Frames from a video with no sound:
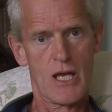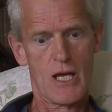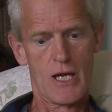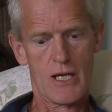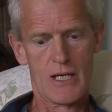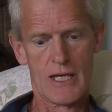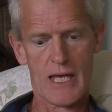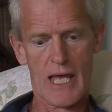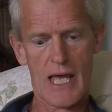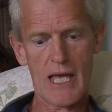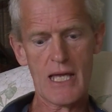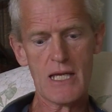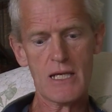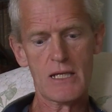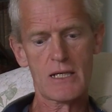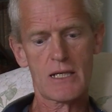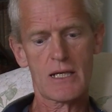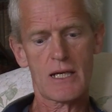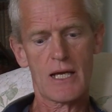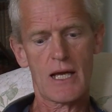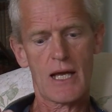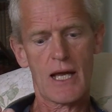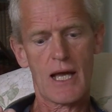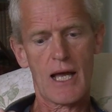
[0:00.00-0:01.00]
Okay,
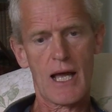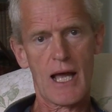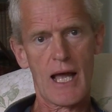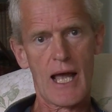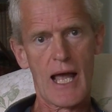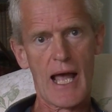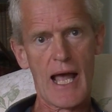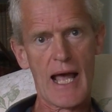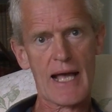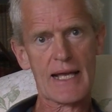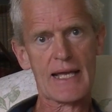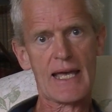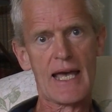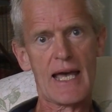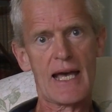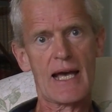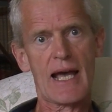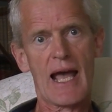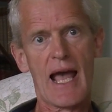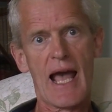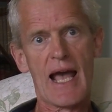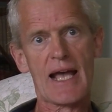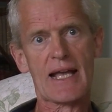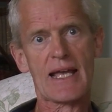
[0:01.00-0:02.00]
ager,
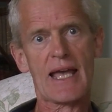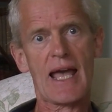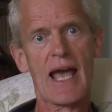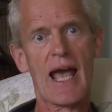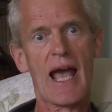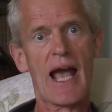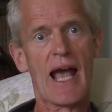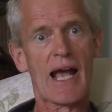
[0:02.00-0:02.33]
ager,